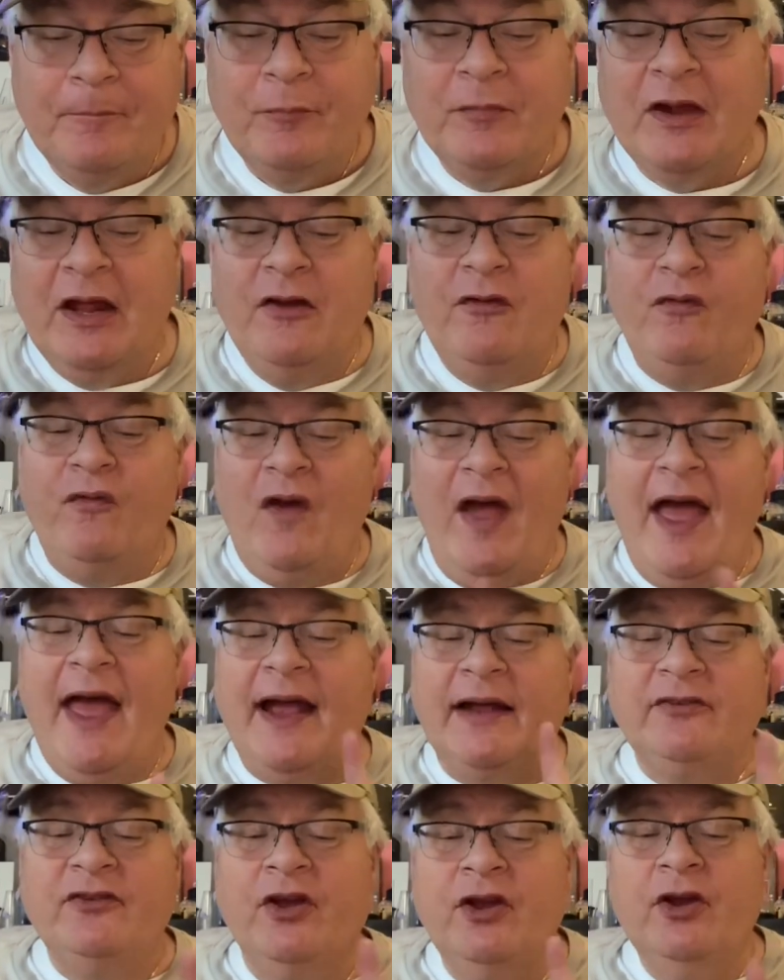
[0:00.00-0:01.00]
In
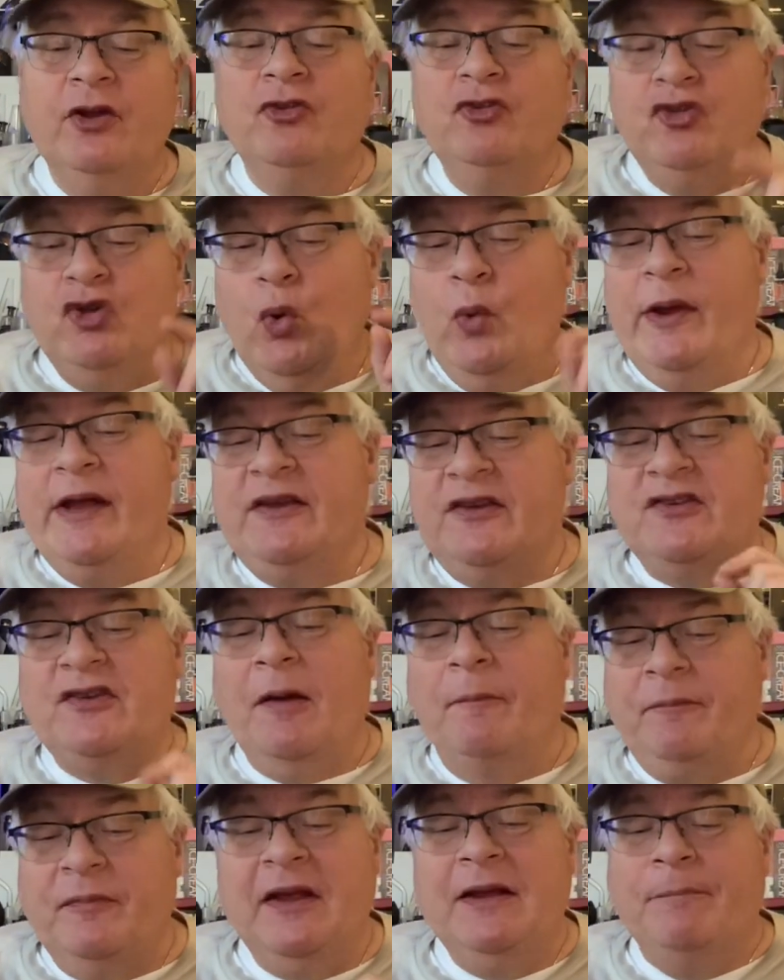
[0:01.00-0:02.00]
fact, doing
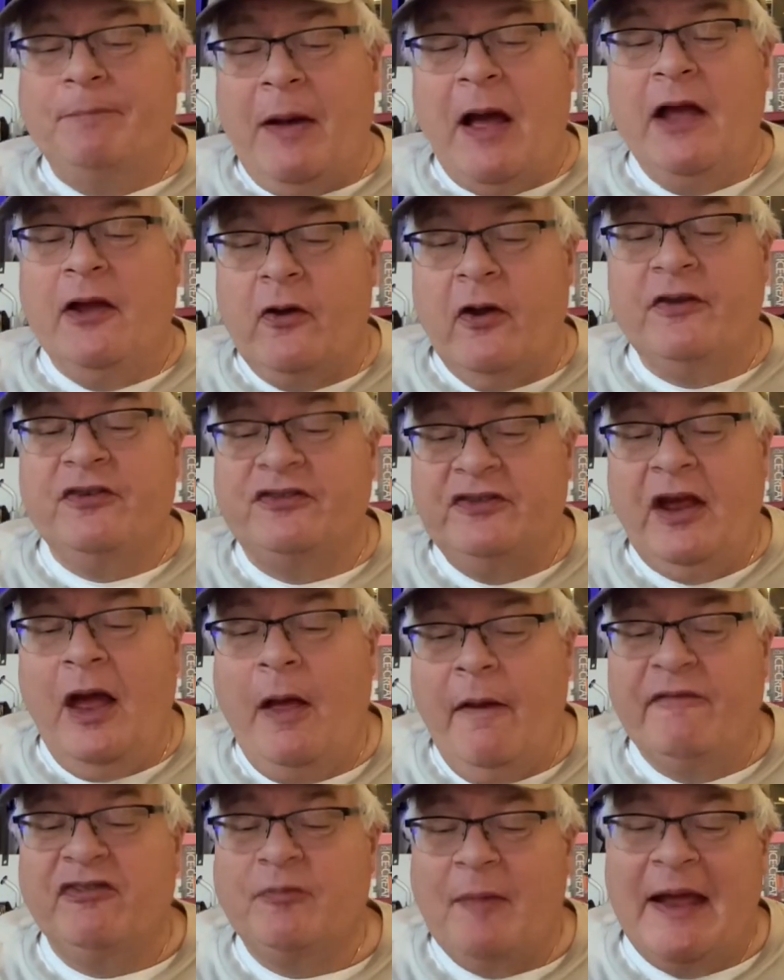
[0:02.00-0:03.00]
something by
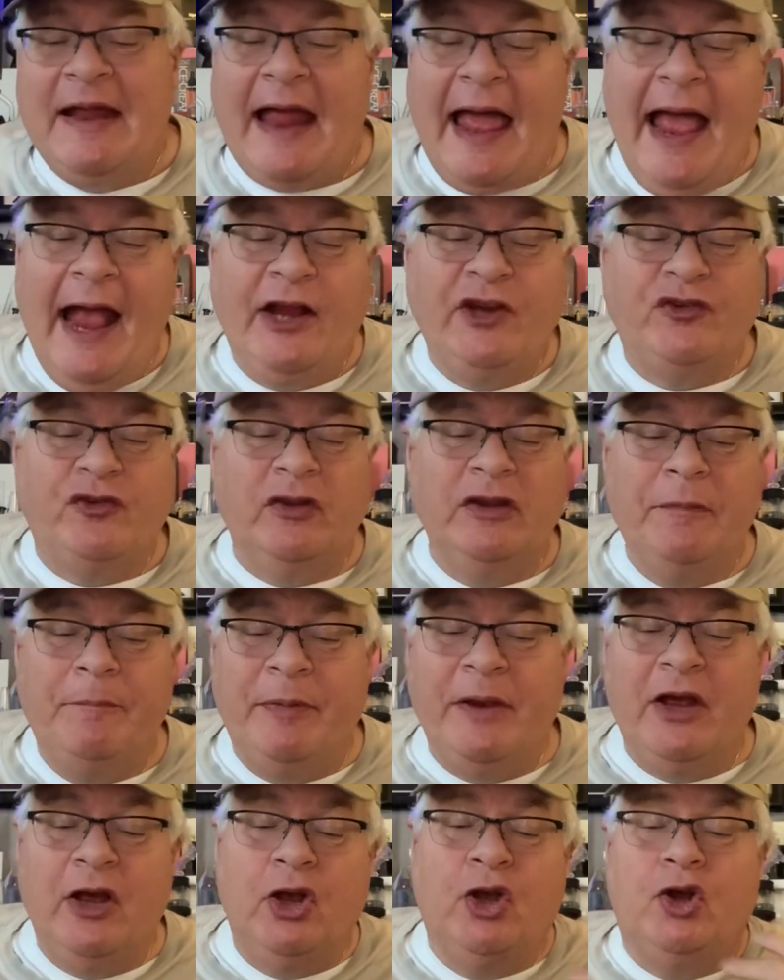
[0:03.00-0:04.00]
ourselves might actually
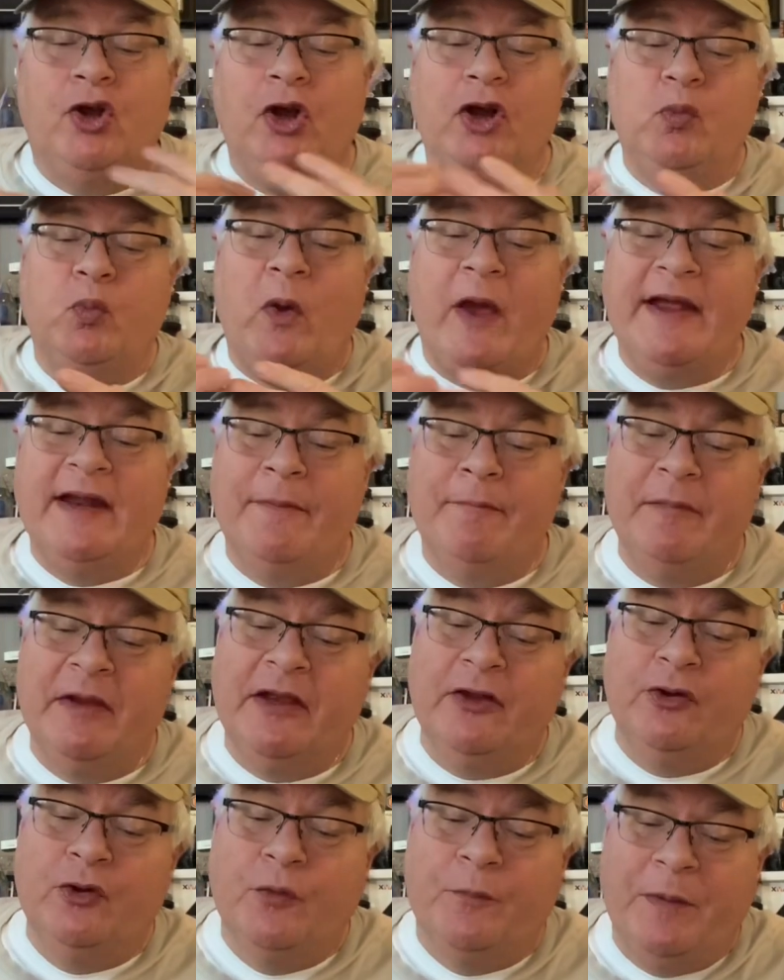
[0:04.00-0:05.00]
be a good way to
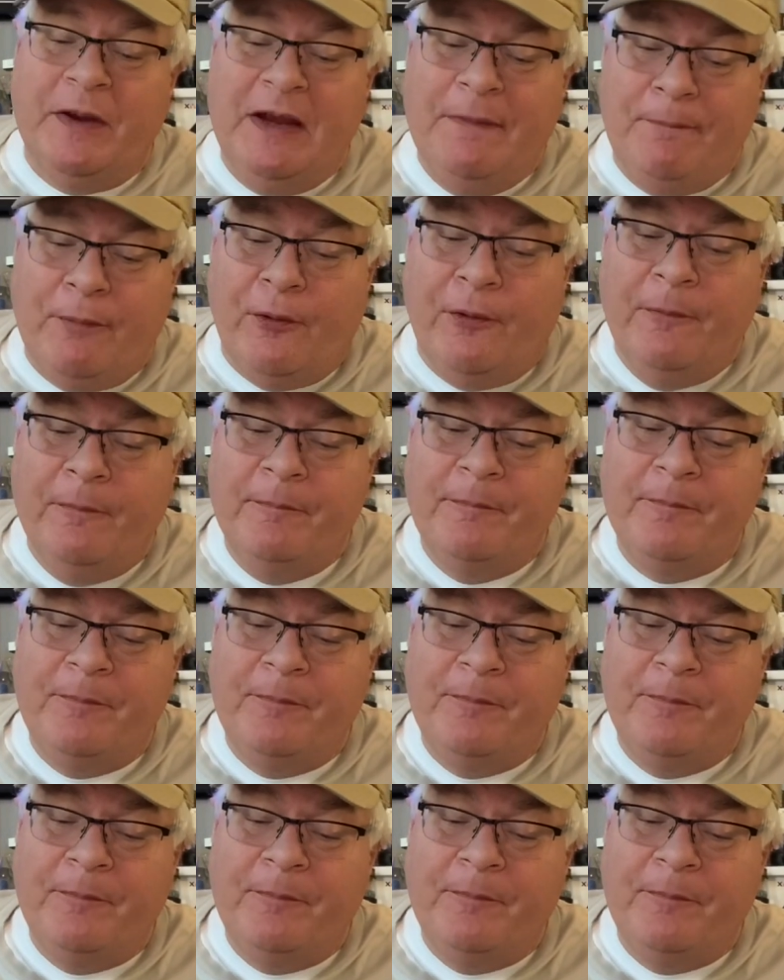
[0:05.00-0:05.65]
meet new people.